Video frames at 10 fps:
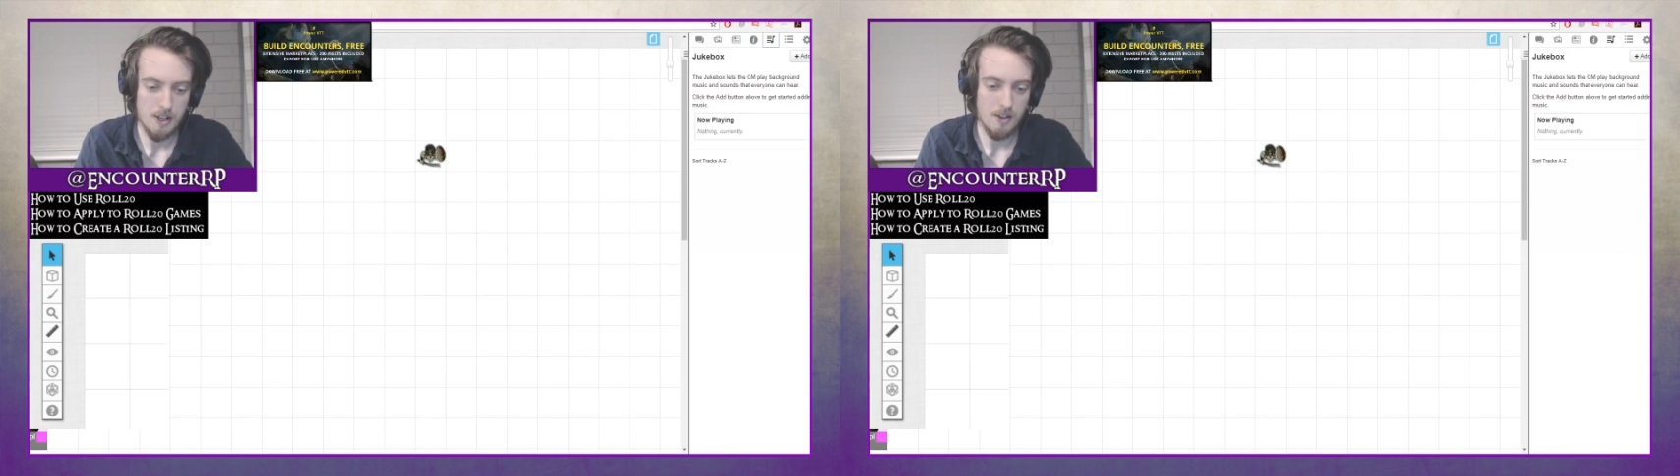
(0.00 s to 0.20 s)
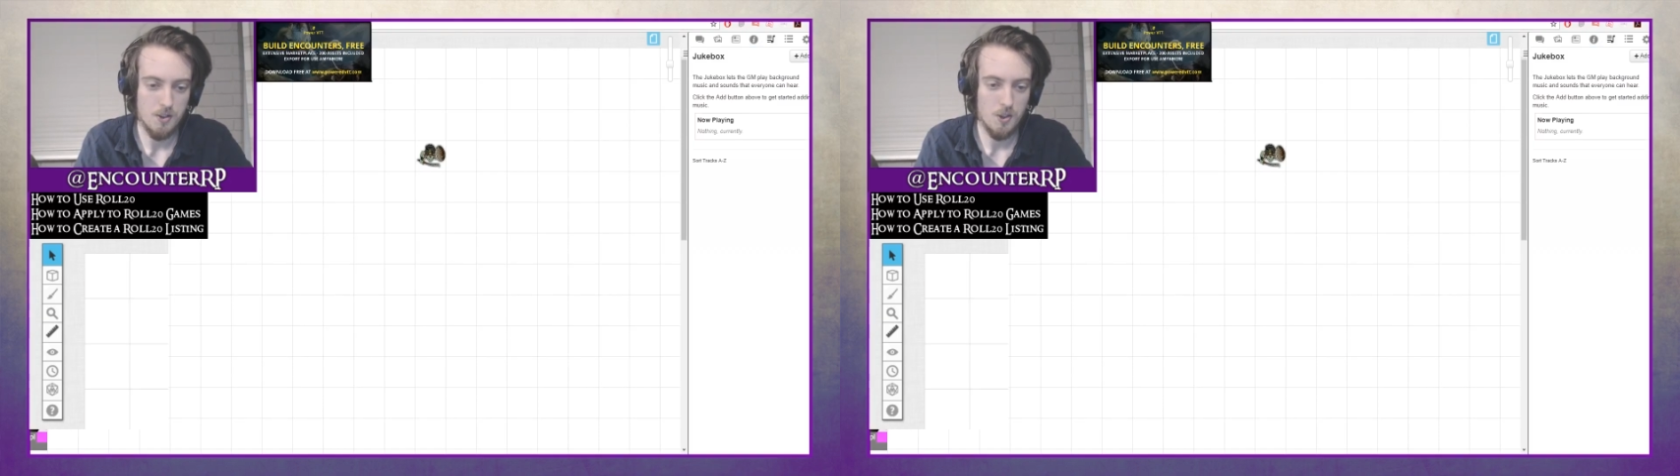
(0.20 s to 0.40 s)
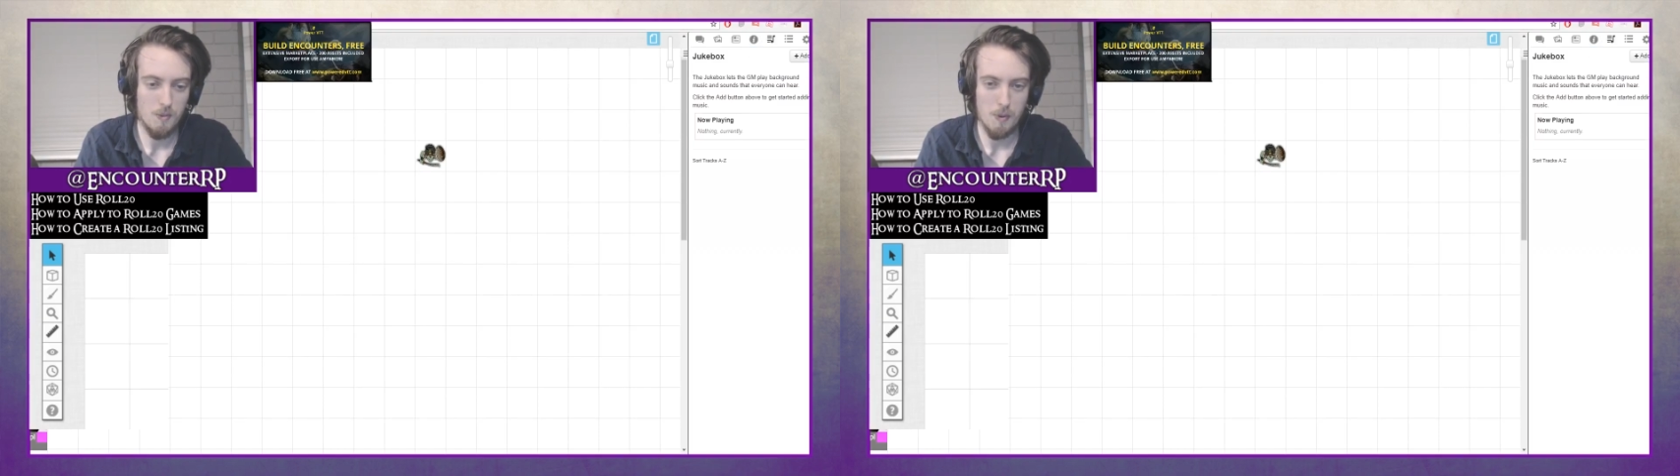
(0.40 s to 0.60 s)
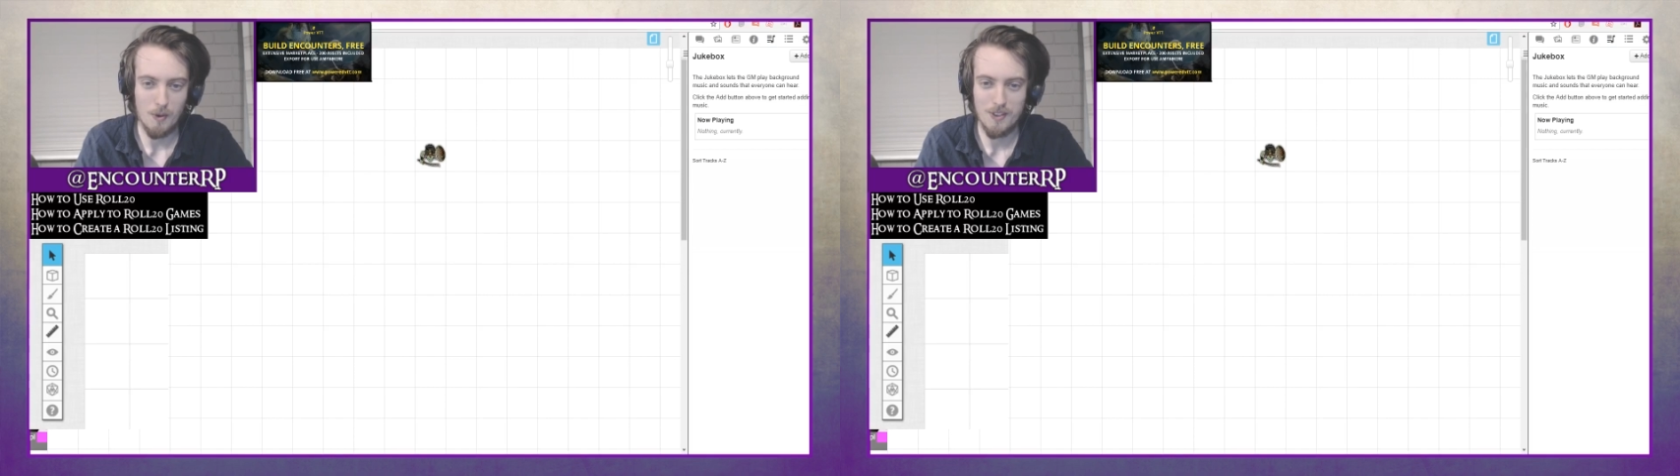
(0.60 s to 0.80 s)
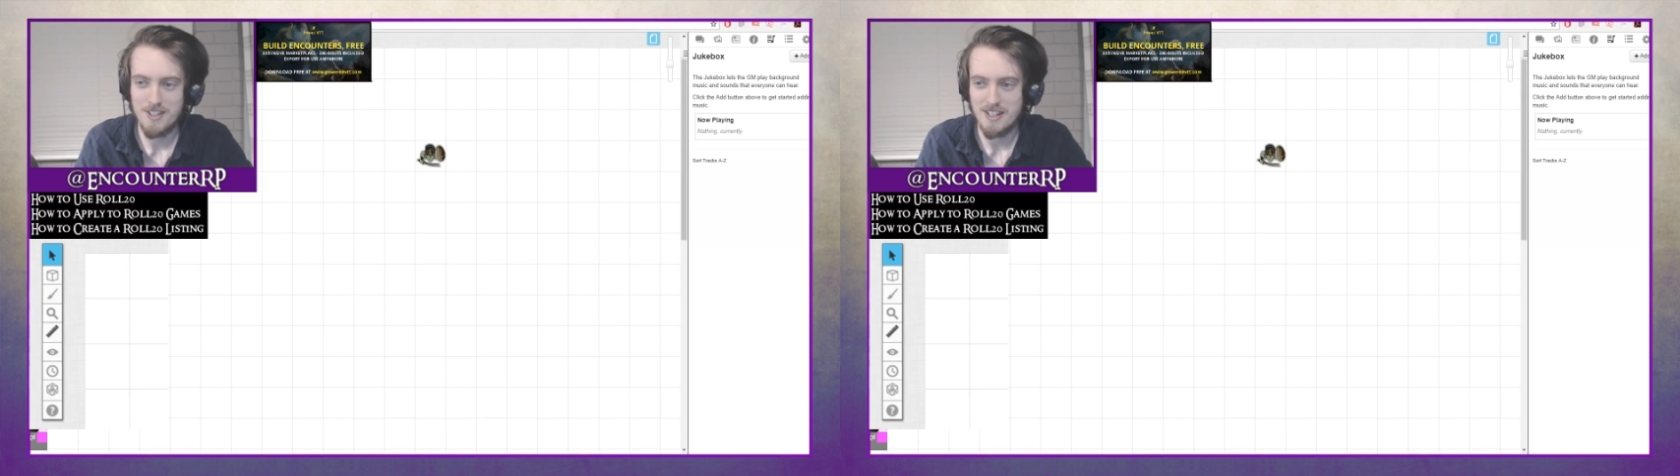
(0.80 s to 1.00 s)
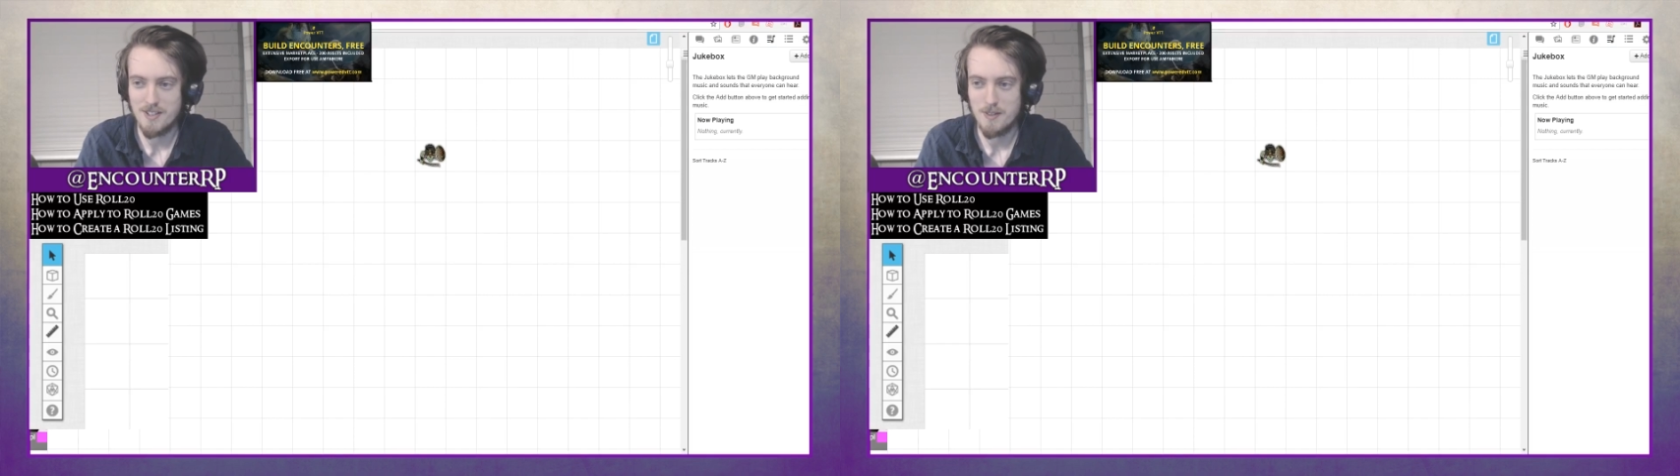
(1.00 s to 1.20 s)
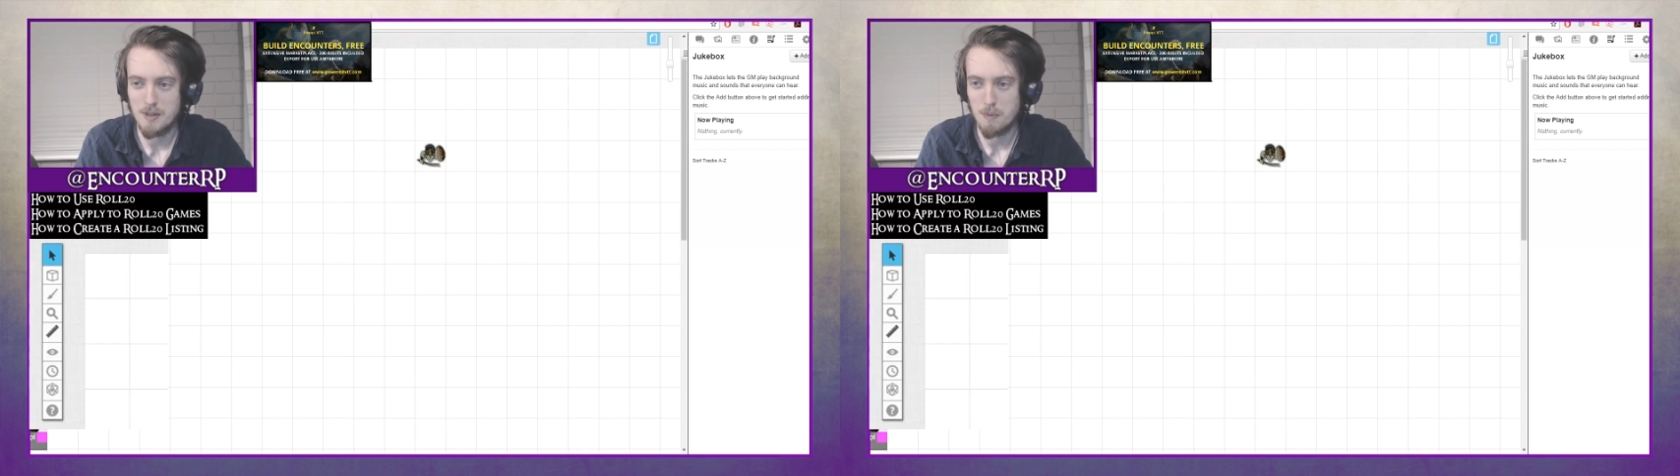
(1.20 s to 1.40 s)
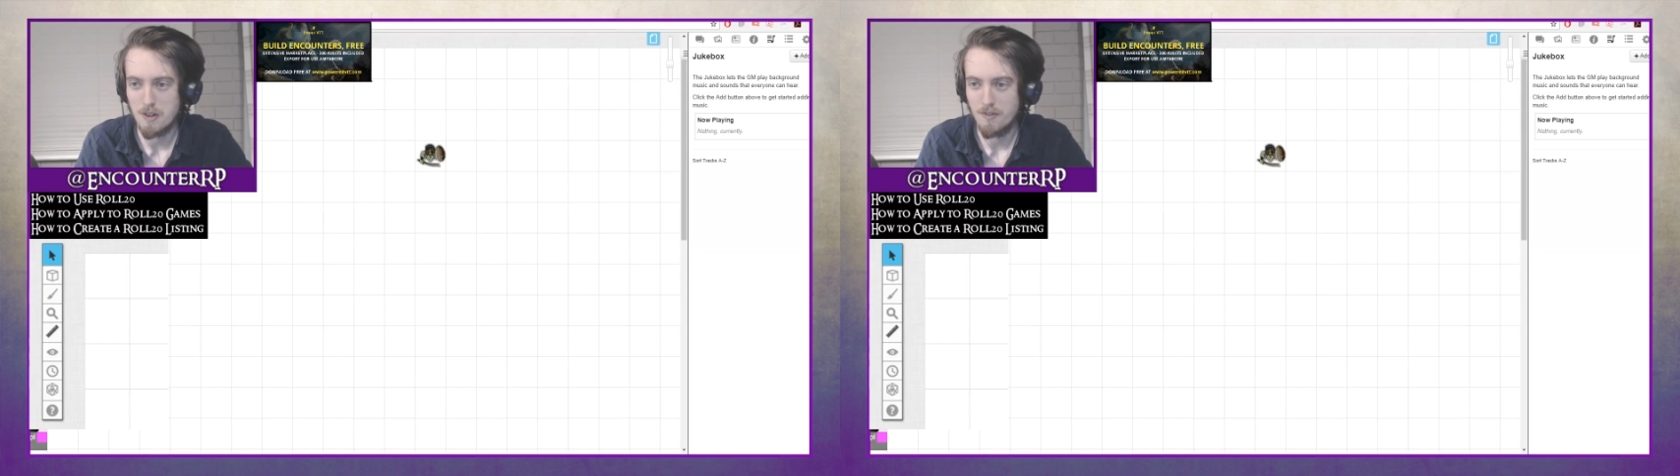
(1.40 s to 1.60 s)
Now, the Jukebox
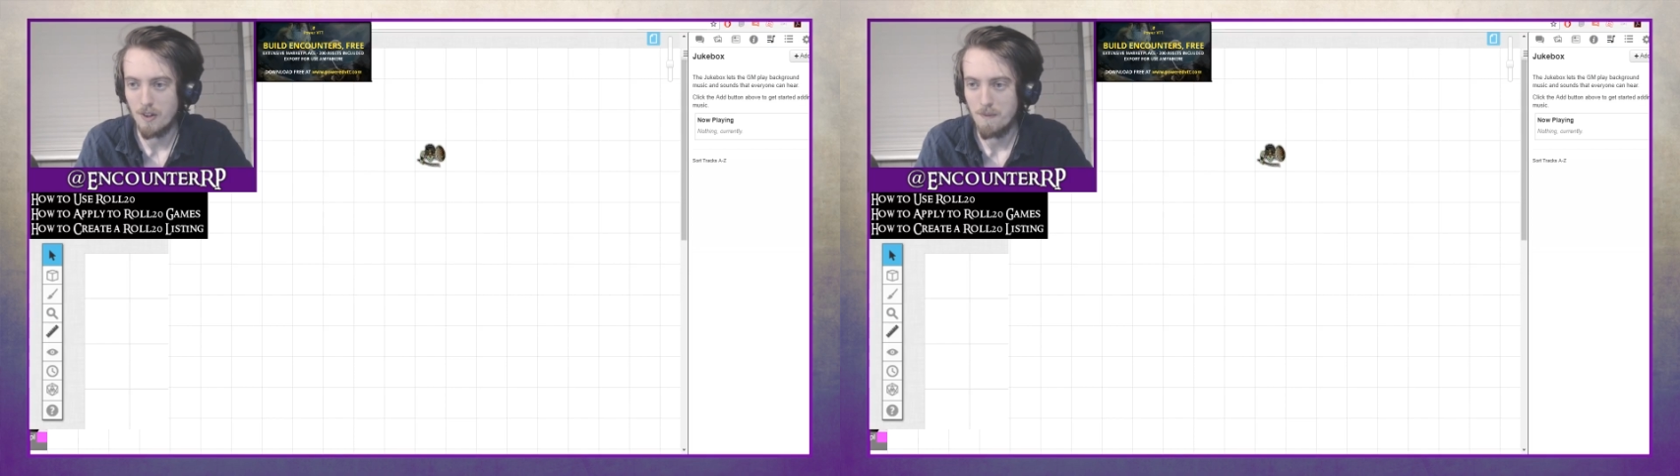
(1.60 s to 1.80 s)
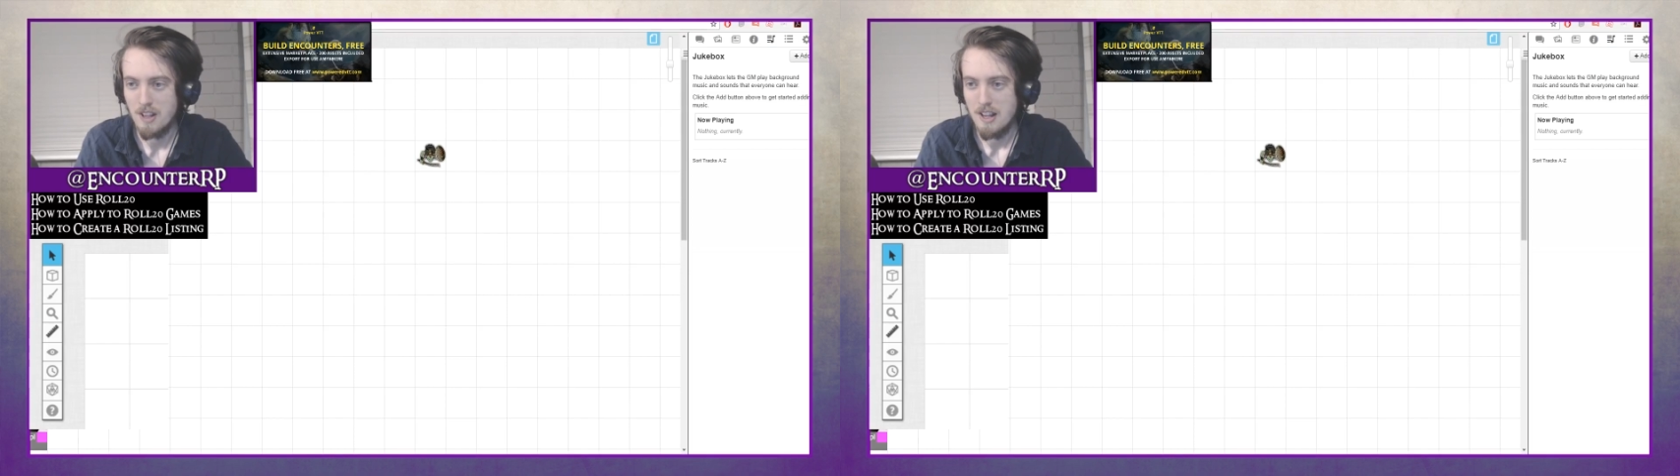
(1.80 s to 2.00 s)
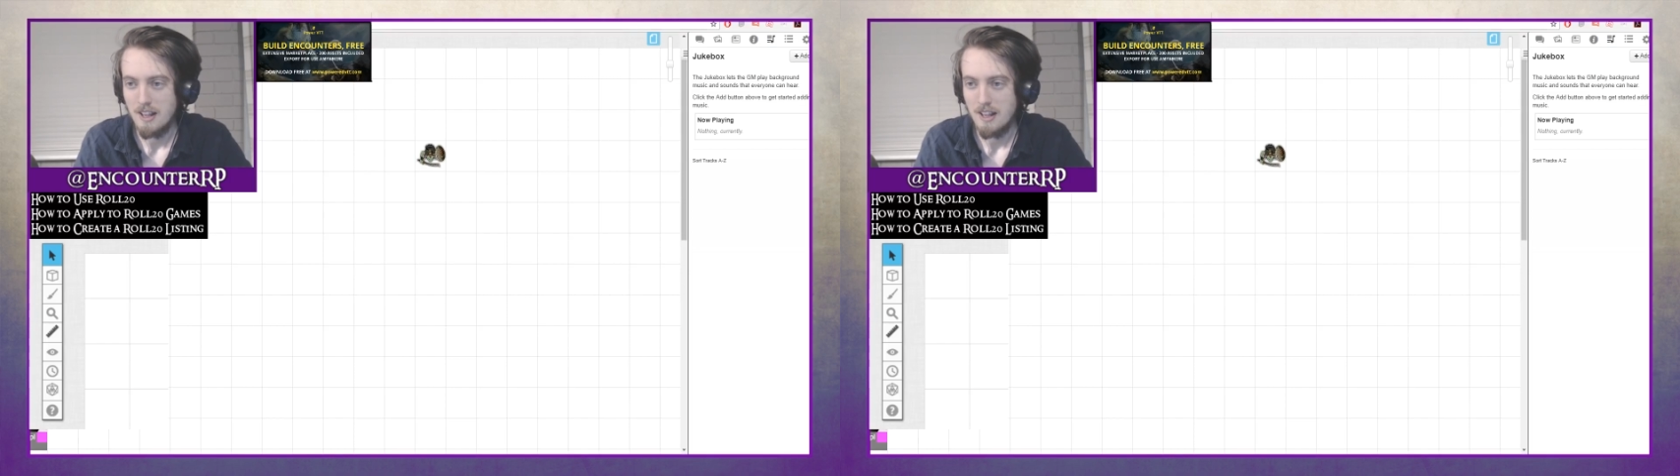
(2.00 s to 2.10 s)
is pretty fun.